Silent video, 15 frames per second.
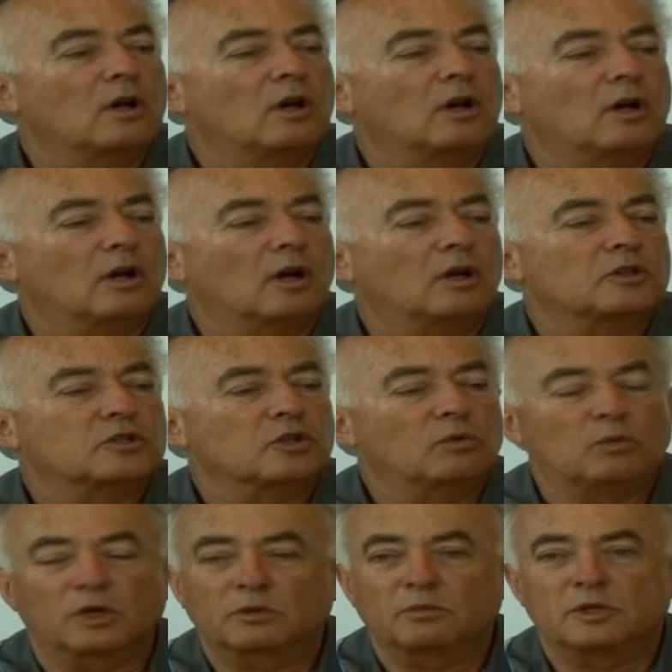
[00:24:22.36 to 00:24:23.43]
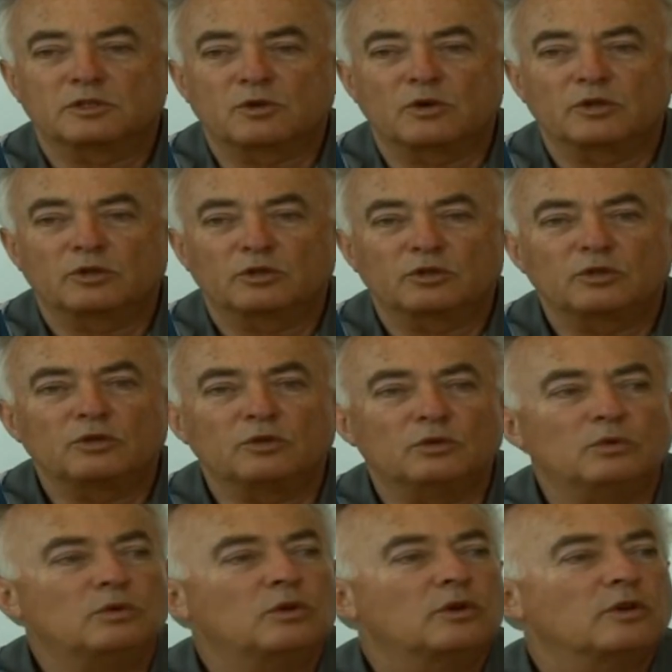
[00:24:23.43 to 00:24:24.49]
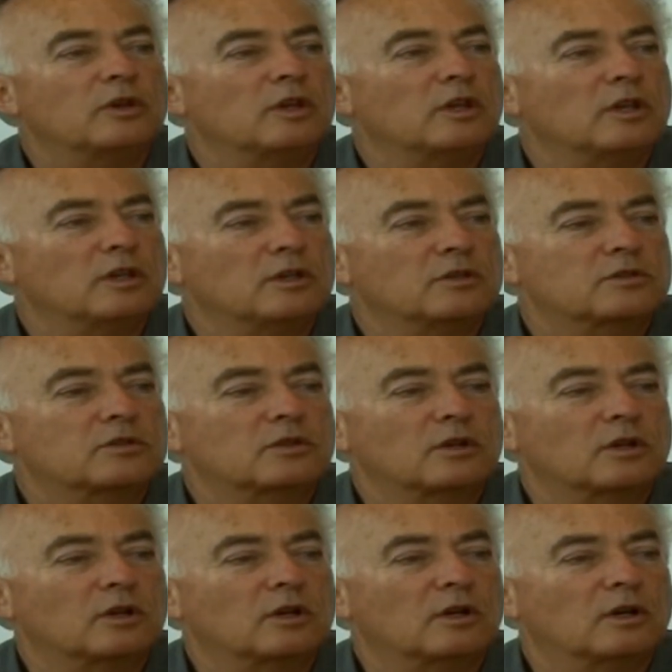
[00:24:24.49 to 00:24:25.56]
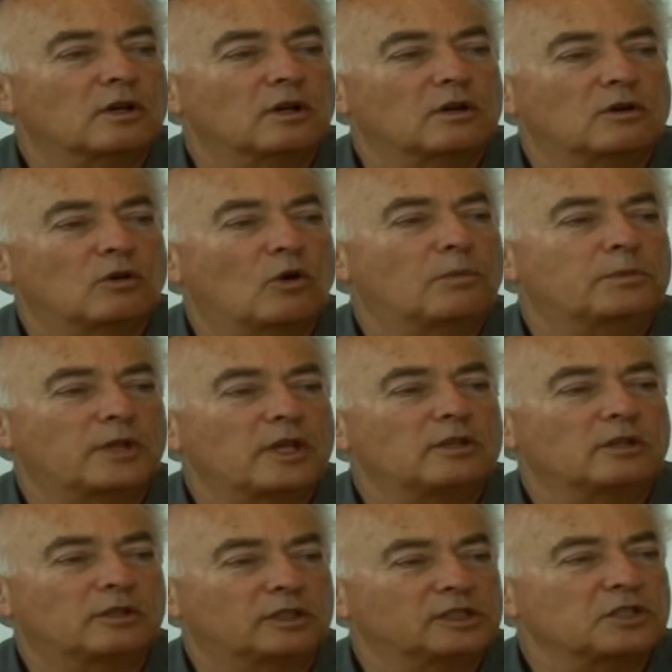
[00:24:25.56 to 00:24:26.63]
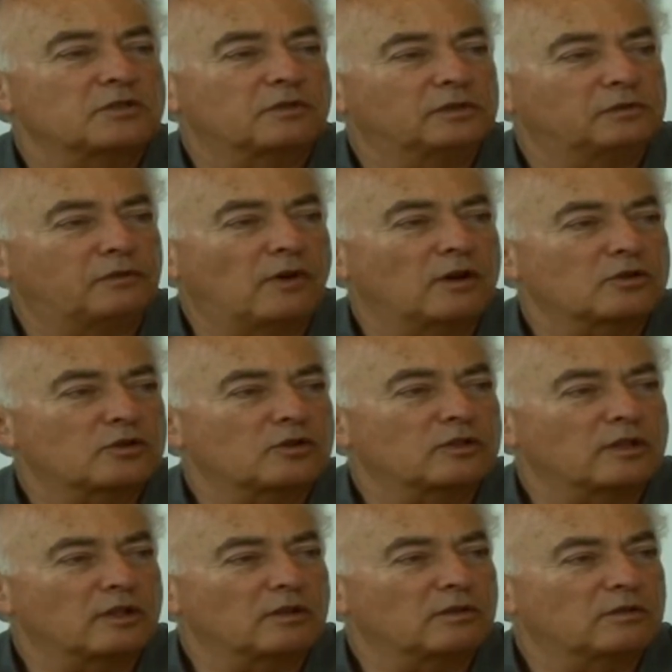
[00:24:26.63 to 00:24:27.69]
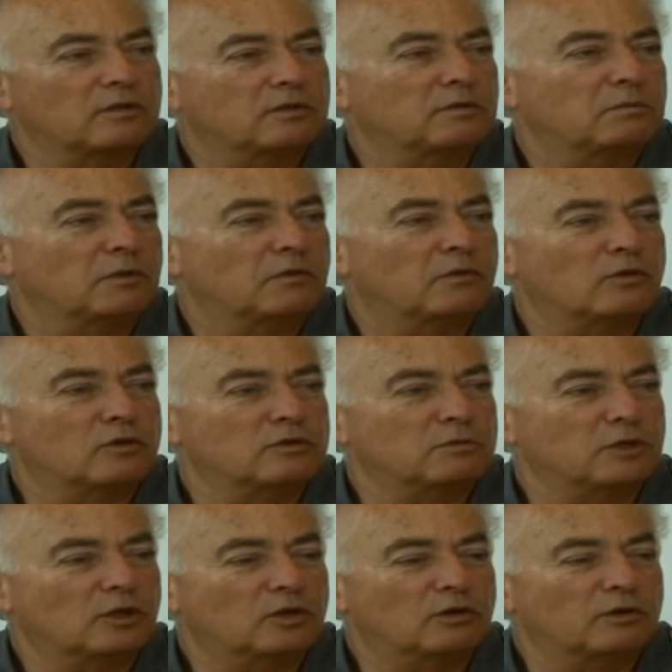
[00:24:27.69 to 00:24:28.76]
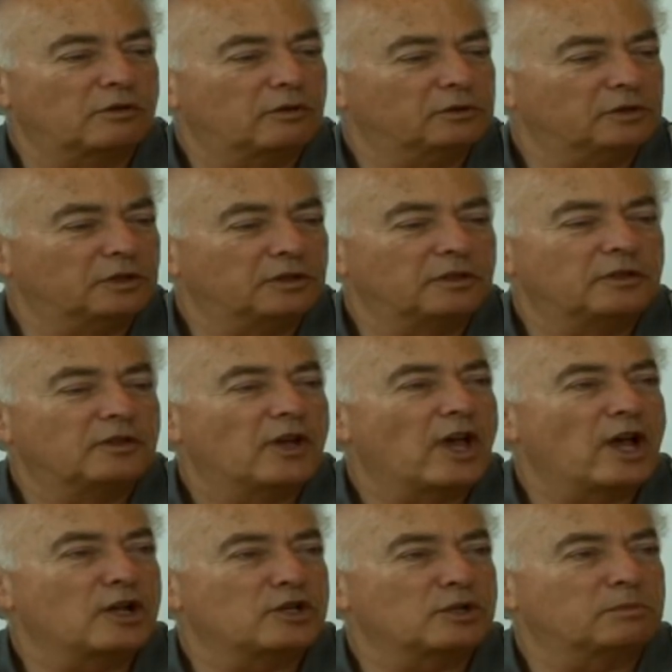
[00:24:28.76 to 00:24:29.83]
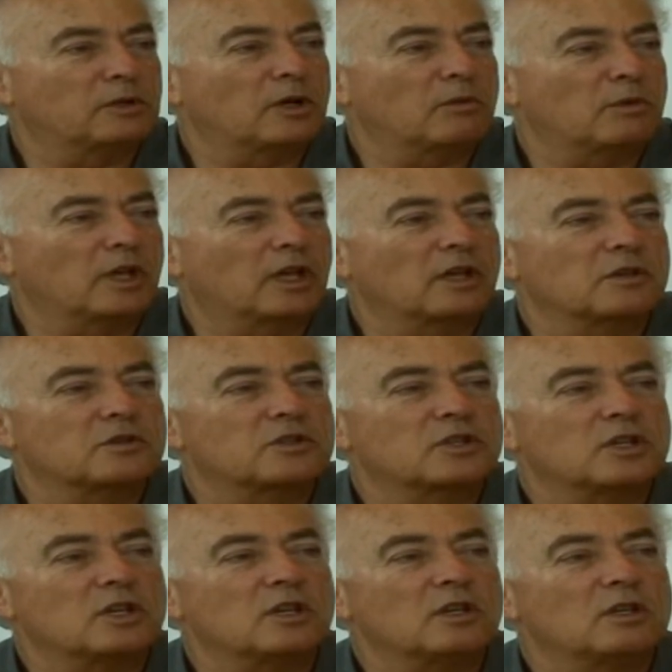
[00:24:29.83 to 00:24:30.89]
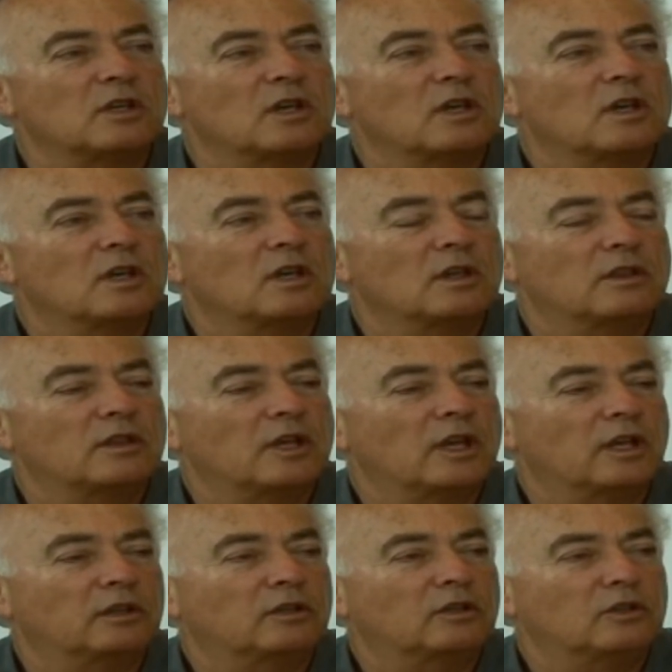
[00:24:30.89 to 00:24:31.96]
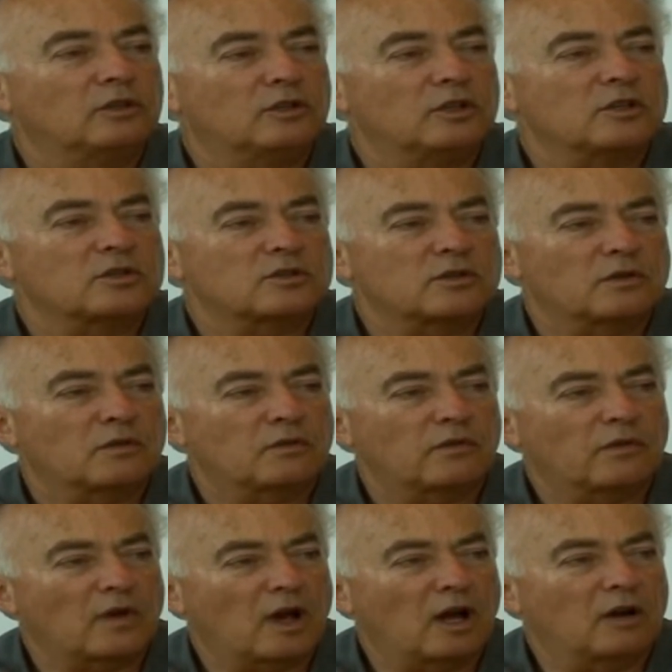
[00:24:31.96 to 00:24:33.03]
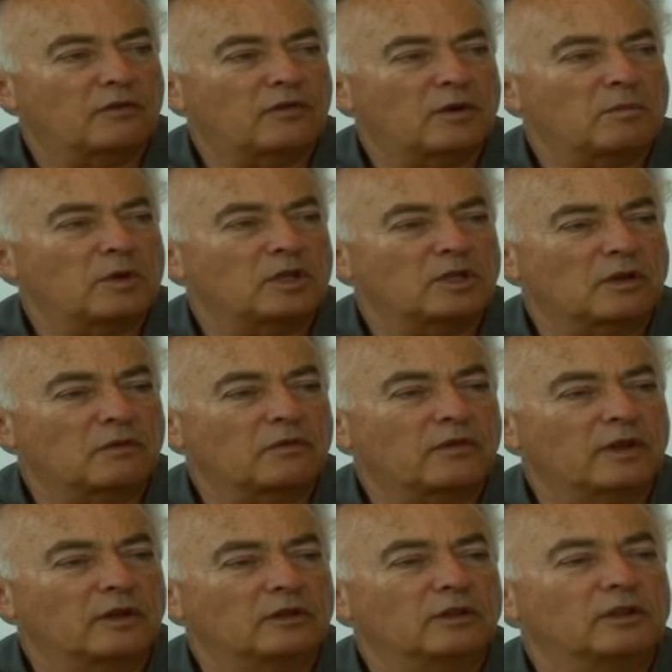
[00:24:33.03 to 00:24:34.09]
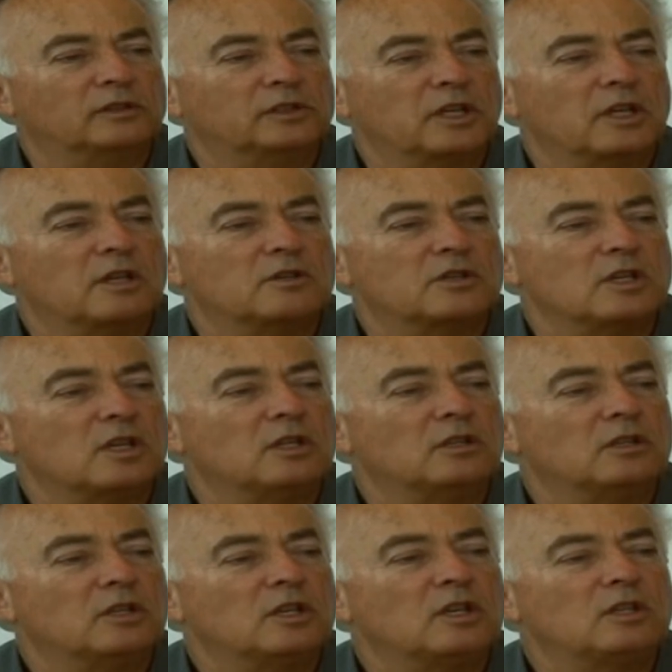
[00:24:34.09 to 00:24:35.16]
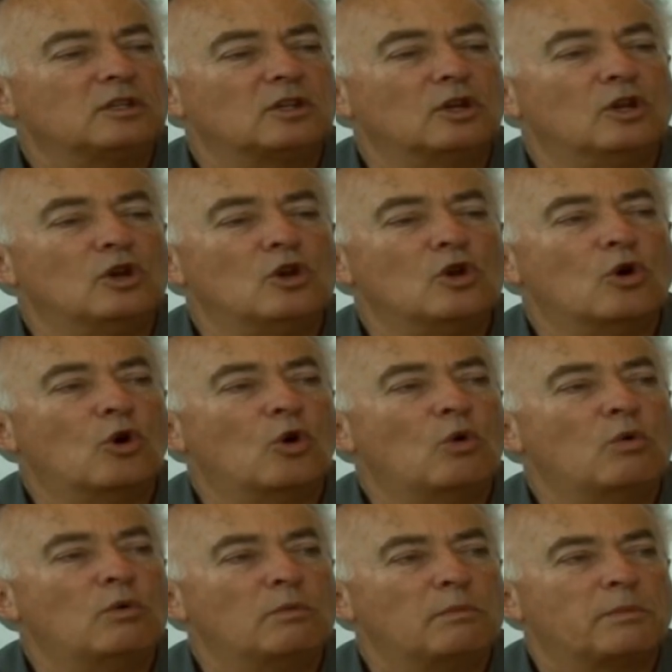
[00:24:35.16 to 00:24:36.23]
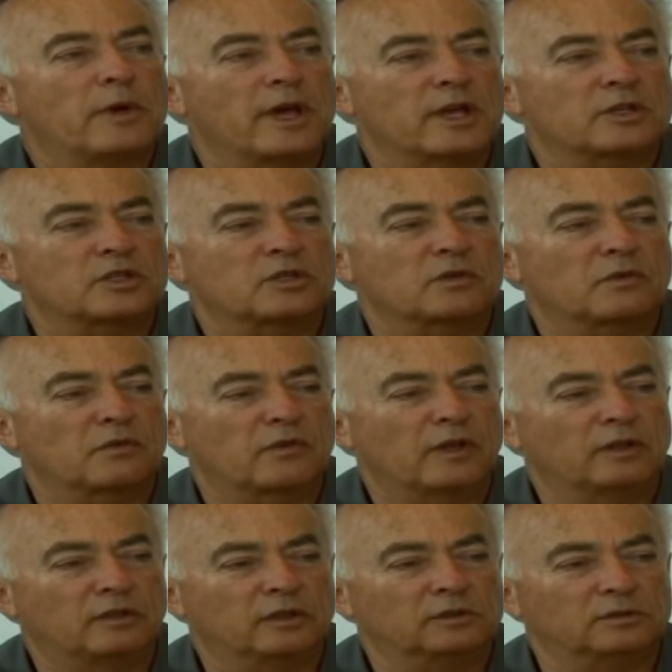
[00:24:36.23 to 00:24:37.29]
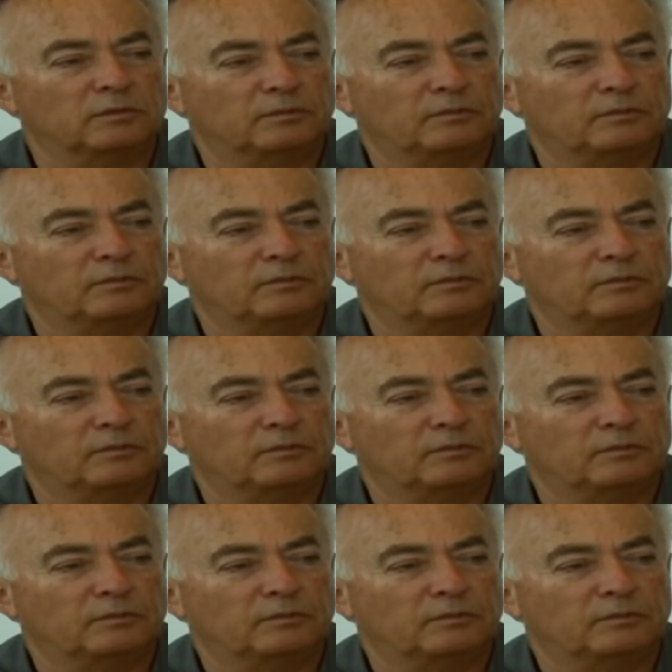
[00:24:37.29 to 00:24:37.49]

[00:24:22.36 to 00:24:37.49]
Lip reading: So what we are going to do is obtain the transfer function, and before we go through the algebra, we can see that this alpha beta filter is indeed a low pass filter.